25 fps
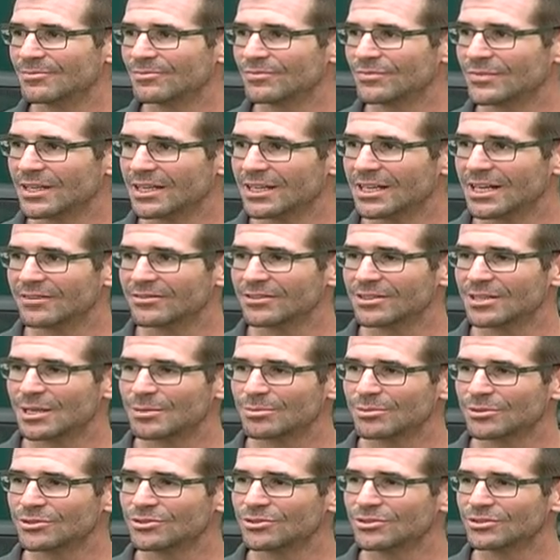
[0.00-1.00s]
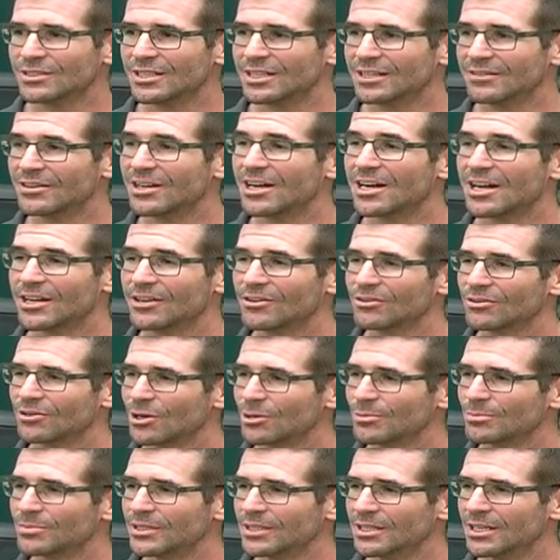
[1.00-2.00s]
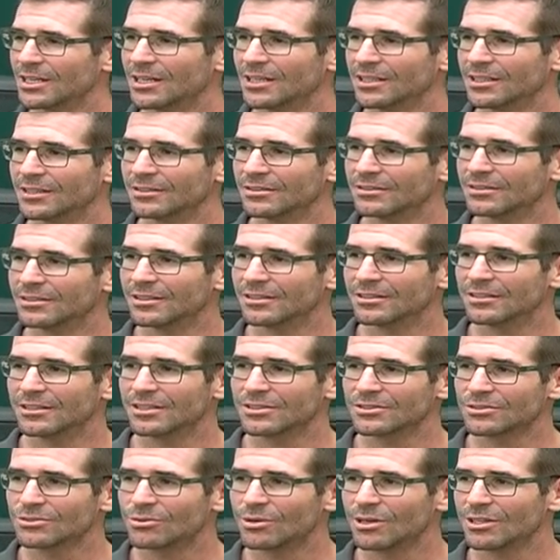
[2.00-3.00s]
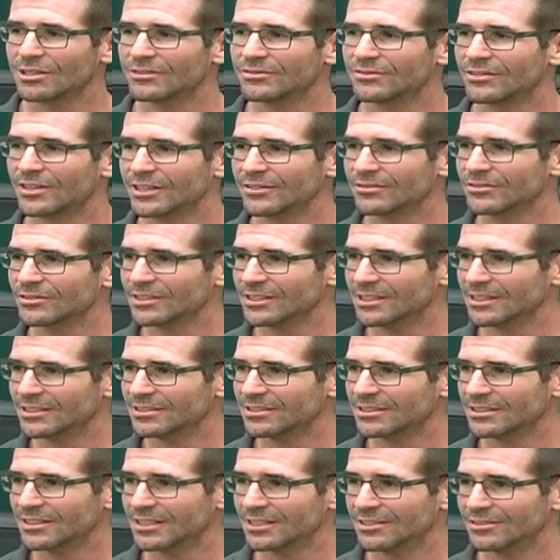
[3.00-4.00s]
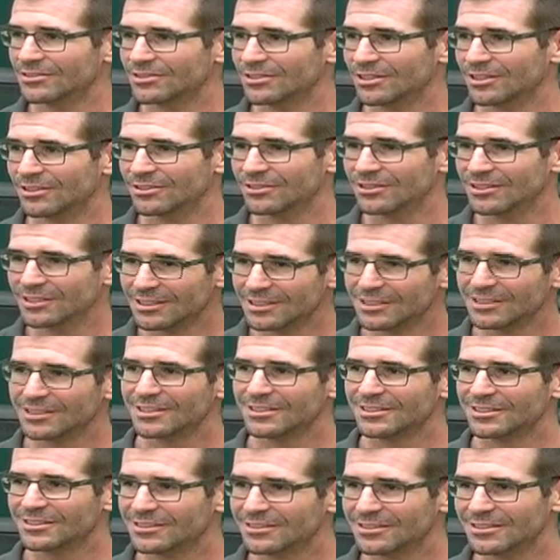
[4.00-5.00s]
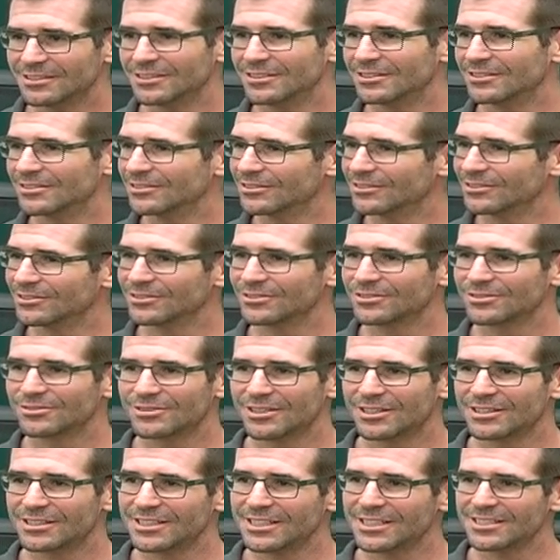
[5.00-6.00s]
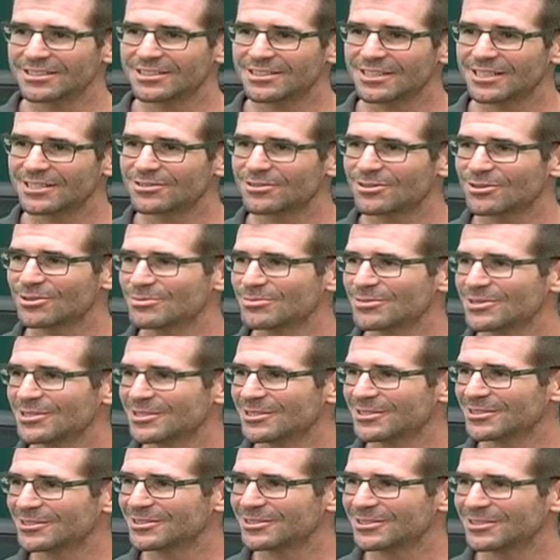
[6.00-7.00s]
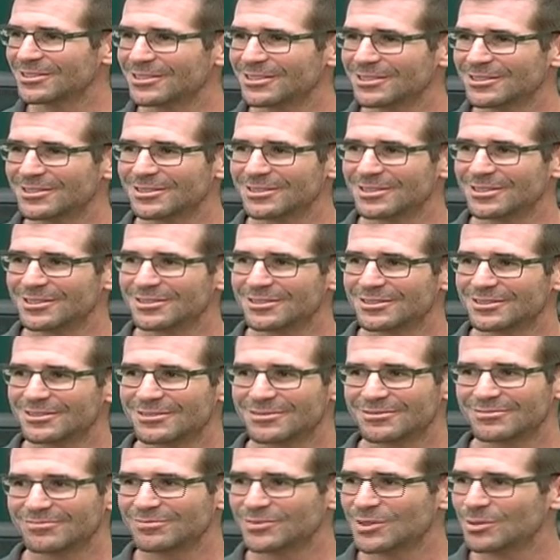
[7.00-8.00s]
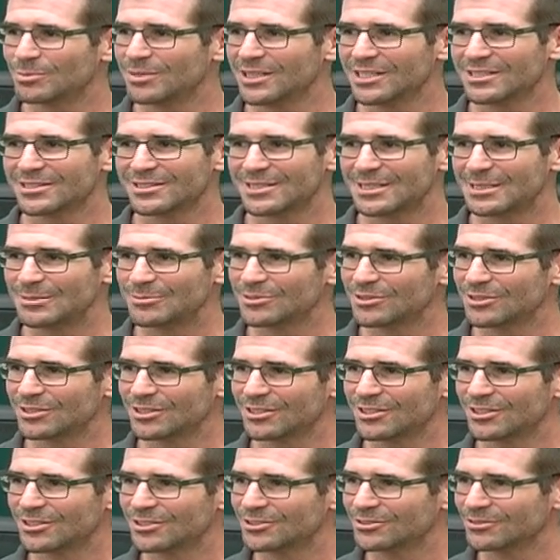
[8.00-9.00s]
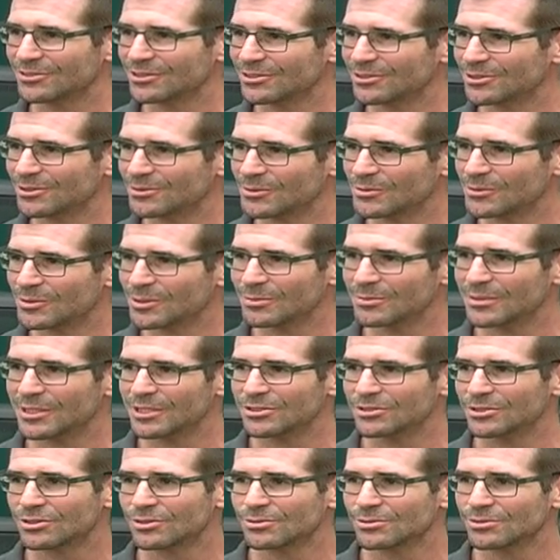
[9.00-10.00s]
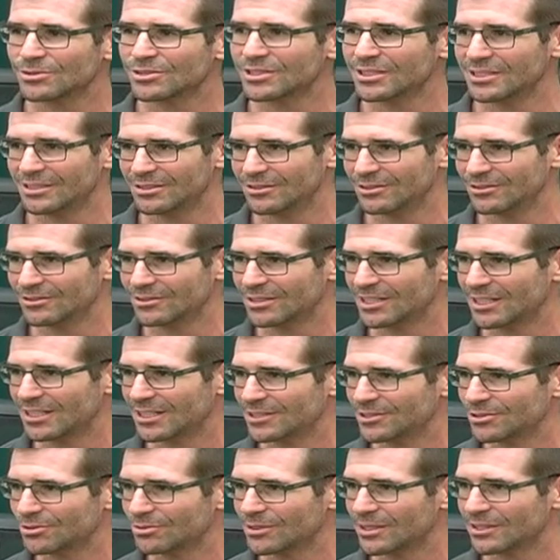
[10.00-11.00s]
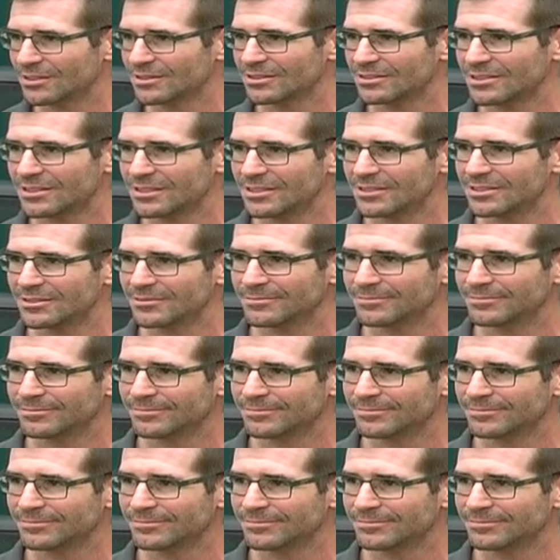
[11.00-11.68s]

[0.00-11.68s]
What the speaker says: they have an opportunity to have a higher RPI and thus qualify for the NCAA. So, you know, there's at the NCAA tournament, it's the best teams in the country, so we want to make sure we're seeing those guys throughout the season.